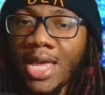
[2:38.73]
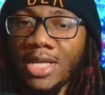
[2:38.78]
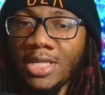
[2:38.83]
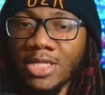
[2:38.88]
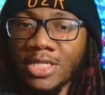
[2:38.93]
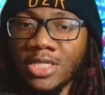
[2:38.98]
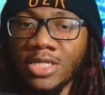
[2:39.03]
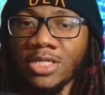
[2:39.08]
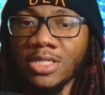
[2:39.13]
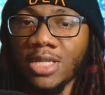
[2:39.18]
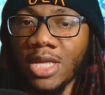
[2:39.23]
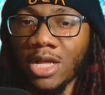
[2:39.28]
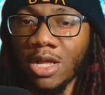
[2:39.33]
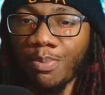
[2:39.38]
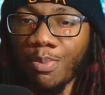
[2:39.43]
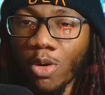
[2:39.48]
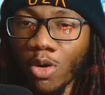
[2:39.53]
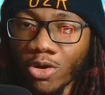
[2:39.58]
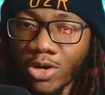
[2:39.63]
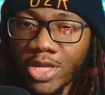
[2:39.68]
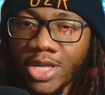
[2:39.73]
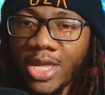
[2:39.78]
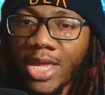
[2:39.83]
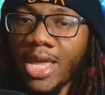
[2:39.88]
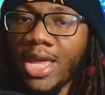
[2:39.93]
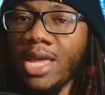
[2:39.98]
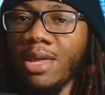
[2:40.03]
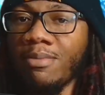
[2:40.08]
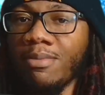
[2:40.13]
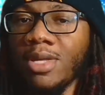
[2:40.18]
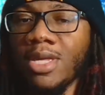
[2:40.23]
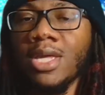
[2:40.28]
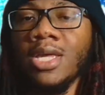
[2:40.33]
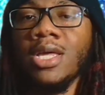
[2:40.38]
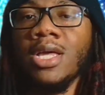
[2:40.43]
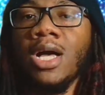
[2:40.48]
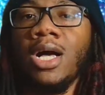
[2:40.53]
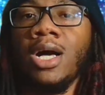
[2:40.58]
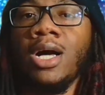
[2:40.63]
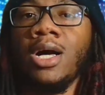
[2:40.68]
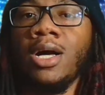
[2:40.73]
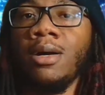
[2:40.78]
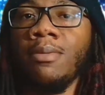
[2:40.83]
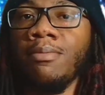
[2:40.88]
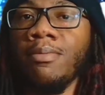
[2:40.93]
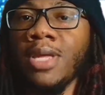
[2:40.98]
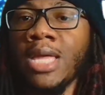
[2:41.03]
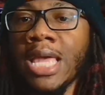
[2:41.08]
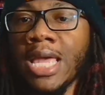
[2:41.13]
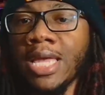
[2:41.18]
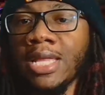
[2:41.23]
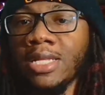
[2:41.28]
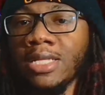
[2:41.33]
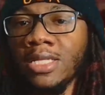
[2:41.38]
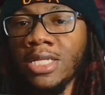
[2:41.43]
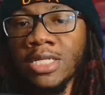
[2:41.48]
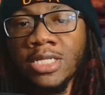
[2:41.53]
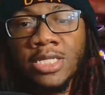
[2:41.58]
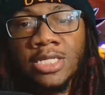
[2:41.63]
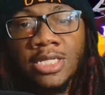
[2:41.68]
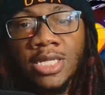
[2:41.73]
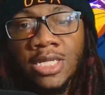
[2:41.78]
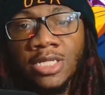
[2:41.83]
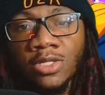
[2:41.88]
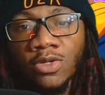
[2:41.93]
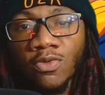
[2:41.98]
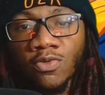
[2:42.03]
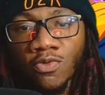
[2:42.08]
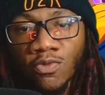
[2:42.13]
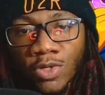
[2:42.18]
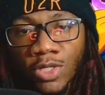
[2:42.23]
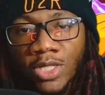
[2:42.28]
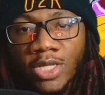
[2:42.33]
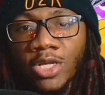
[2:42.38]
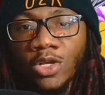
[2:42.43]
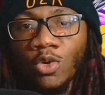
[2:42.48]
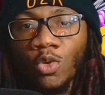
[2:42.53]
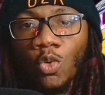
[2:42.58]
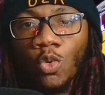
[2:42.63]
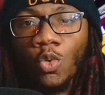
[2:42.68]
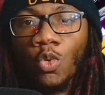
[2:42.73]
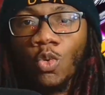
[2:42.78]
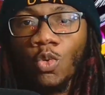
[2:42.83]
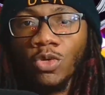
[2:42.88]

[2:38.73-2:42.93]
this is like a party game, and this is a really cool